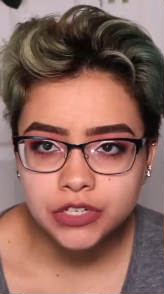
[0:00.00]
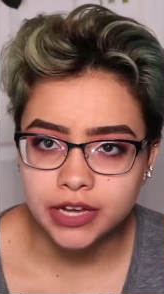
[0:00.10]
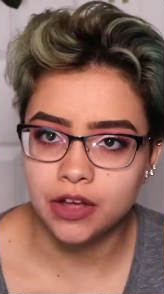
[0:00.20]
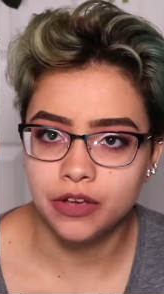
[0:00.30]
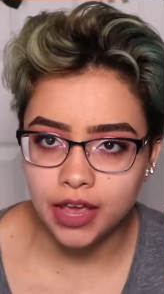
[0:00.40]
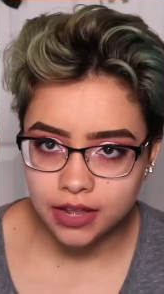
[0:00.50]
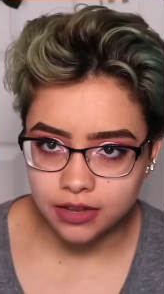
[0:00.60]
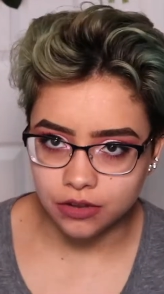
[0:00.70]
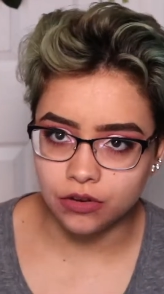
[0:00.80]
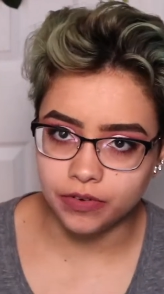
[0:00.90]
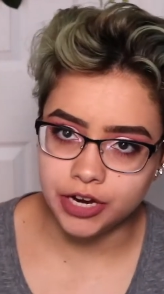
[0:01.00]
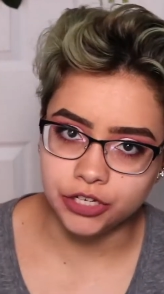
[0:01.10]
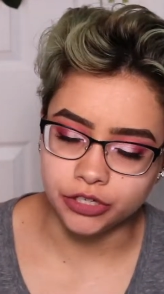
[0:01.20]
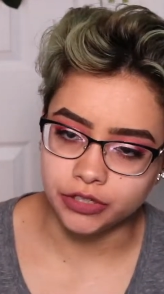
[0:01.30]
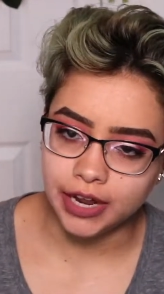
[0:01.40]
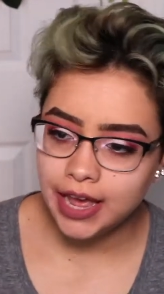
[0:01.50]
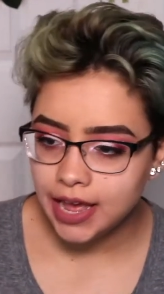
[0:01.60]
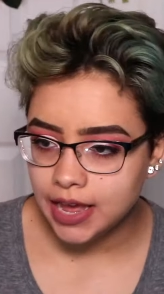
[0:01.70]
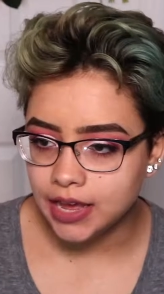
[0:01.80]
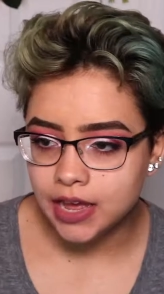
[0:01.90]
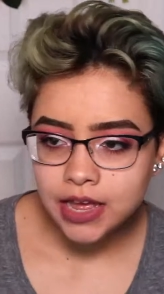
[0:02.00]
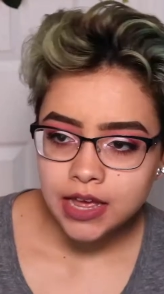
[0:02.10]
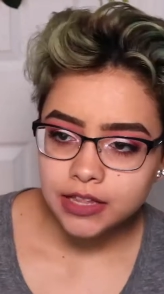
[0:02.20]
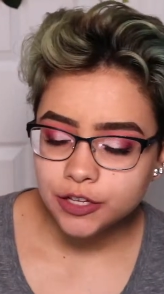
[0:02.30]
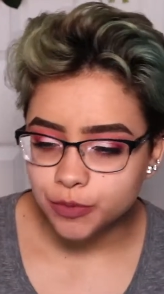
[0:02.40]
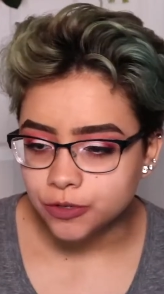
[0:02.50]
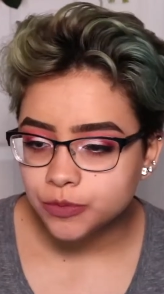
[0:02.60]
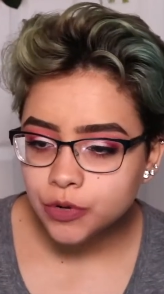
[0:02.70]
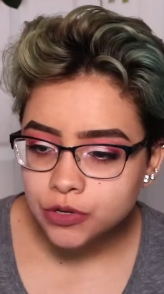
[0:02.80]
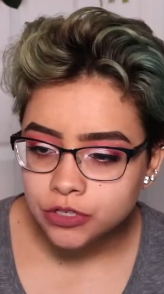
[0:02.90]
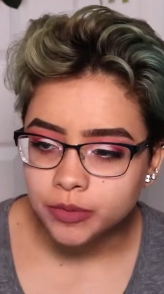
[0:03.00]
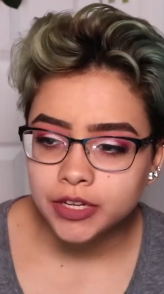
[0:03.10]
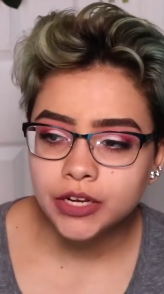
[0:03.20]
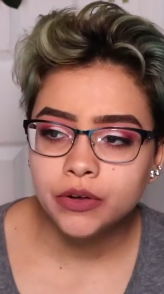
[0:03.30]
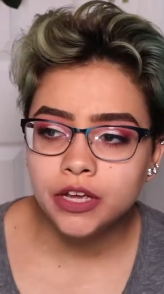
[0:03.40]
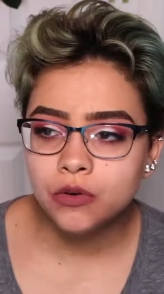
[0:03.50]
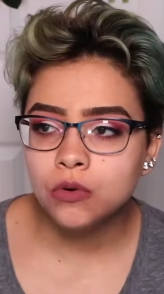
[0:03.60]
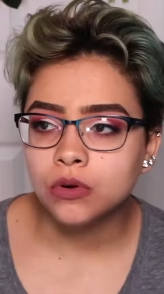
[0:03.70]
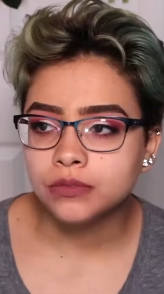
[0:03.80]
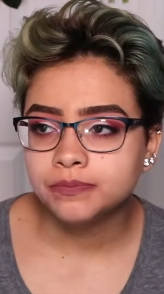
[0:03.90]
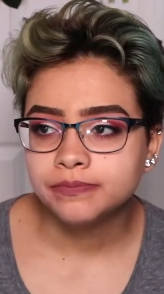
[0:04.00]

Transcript: Like, I'll get the notification, hey, this person posted, and I'll be like, okay, cool.